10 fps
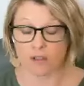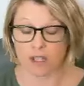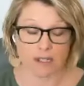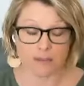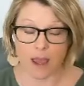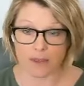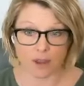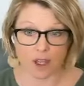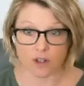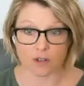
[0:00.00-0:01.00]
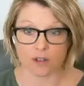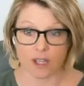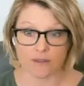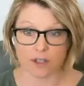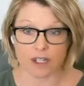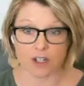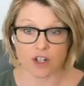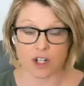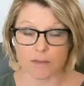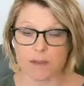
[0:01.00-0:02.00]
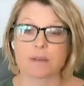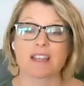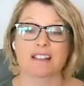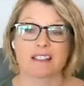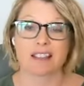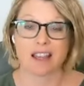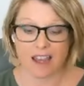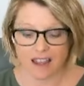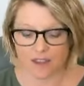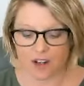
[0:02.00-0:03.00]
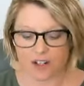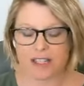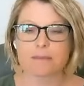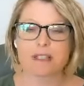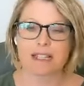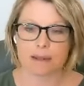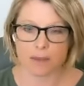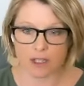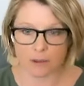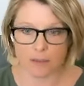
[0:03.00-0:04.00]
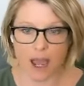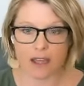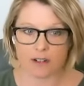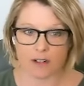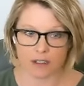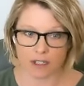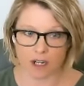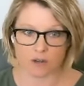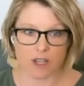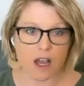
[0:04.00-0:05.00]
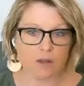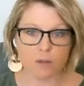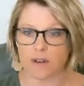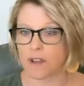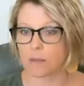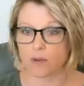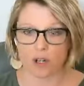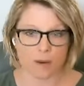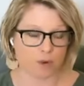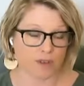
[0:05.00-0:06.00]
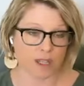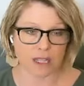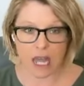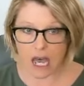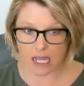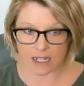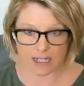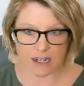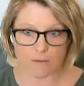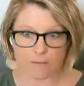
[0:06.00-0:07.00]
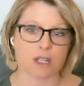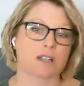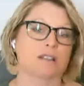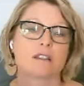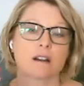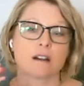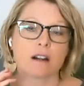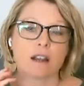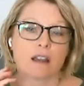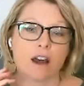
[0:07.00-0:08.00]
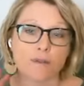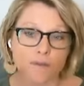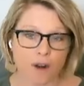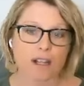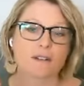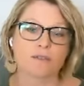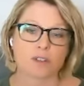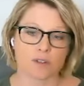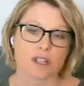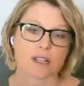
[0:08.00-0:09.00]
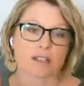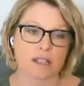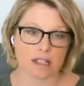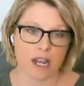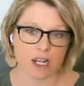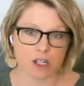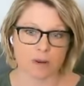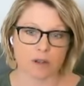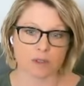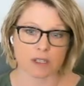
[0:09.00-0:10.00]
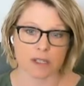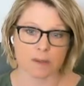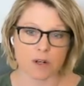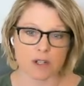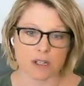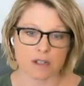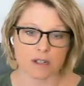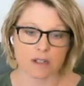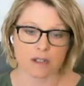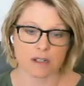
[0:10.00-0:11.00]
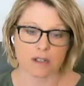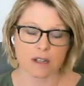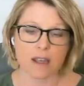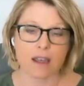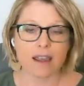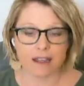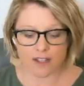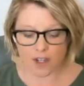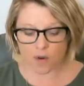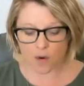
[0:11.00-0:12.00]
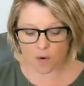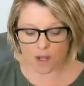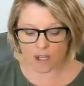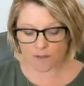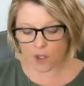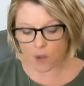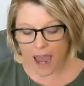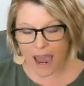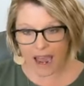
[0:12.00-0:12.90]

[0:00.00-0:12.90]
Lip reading: to these pathological love relationships, because there's some similar patterning that goes on where they'll put up with a lot of stuff because they're afraid of losing this attachment with this person. And so you're